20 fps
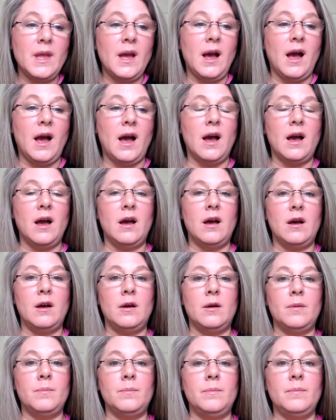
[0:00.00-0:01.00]

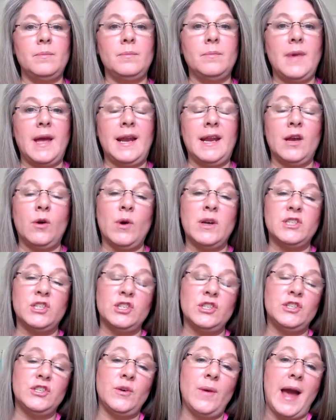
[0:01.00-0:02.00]
Um, any
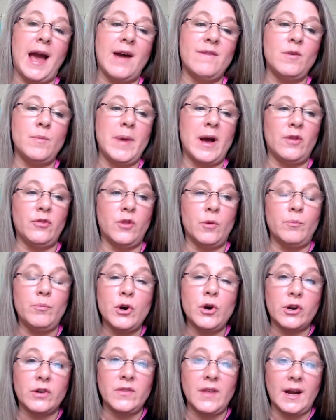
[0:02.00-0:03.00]
questions you have about the
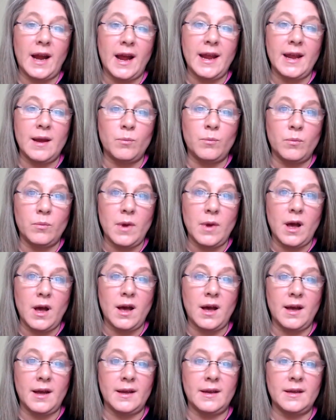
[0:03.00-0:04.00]
book that I am
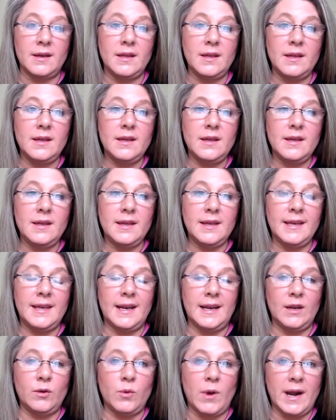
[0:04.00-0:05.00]
uh,
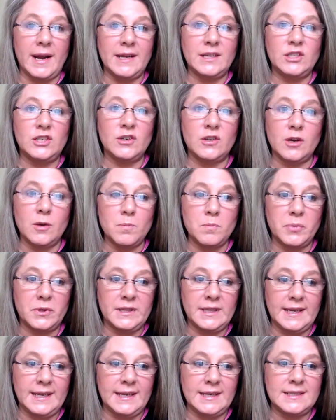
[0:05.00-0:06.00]
getting ready to
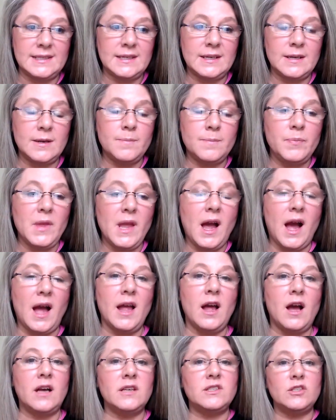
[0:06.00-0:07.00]
complete. I
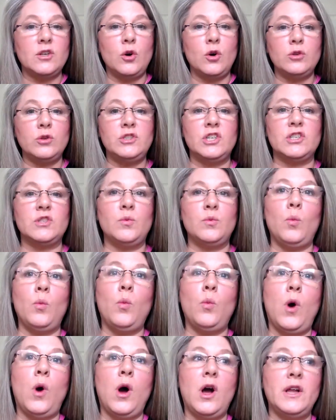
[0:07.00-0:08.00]
also just
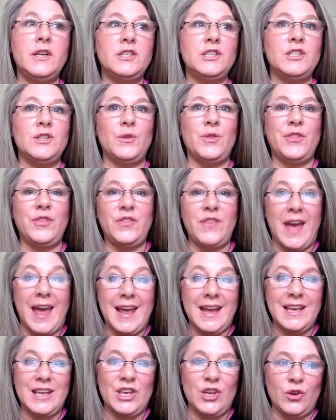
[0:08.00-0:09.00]
want to
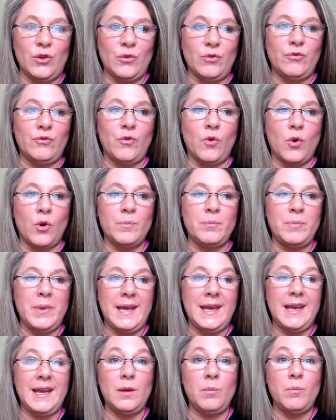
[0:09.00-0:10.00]
thank you for
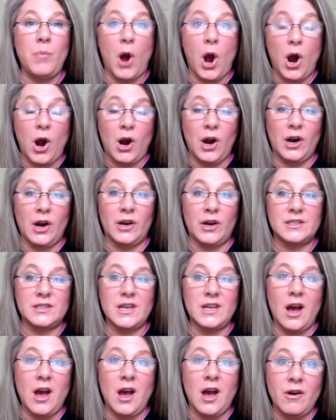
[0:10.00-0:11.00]
being part
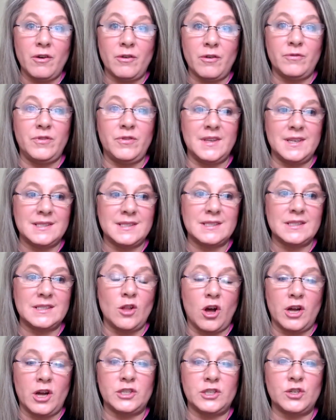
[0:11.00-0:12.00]
of this
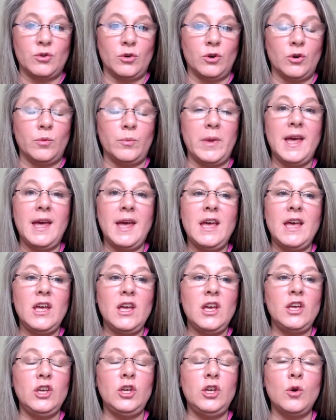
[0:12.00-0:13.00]
launch group.
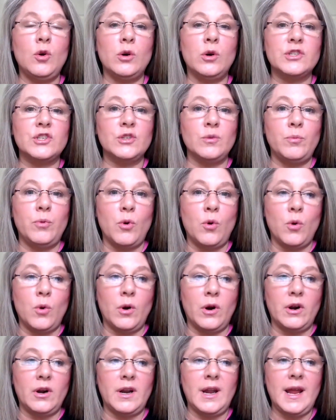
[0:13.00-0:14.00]
Your
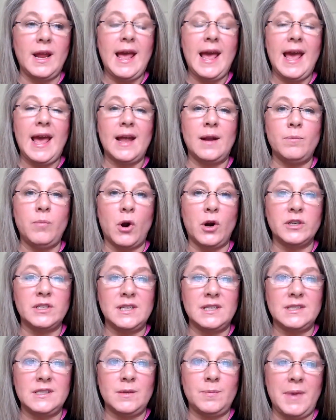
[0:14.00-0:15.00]
support and
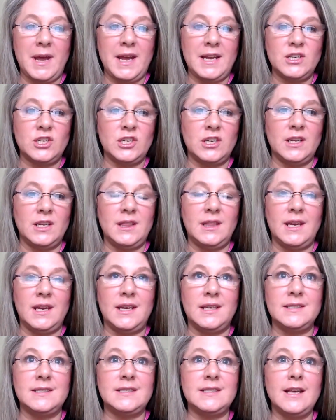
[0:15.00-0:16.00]
participation in
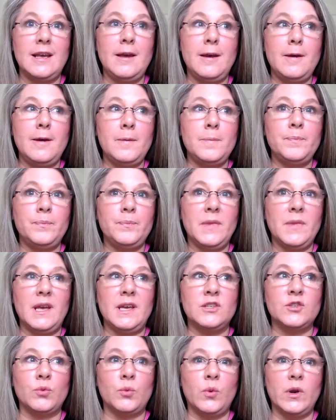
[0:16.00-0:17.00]
this
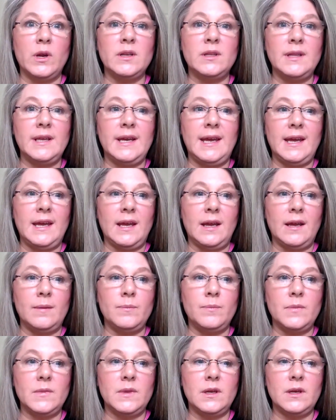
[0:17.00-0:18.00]
is really
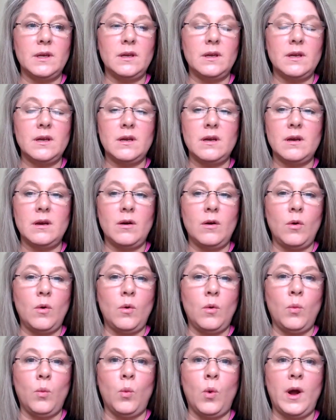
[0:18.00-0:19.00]

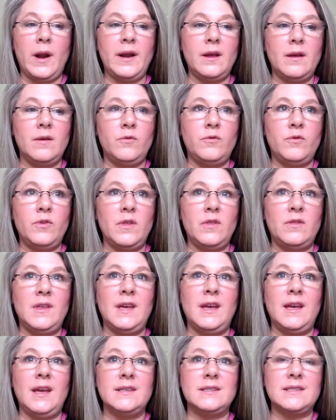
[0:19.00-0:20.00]
one of
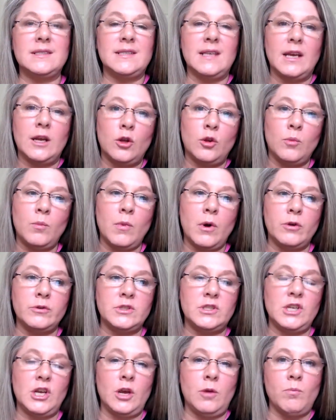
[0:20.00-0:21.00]
the single
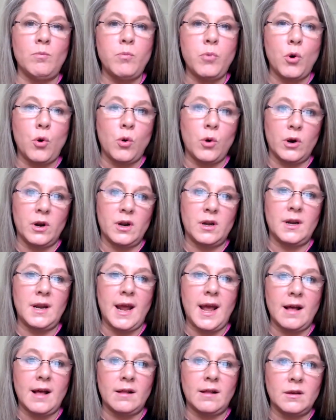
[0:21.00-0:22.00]
most important
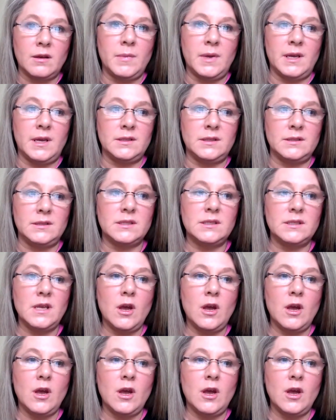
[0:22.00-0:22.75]
elements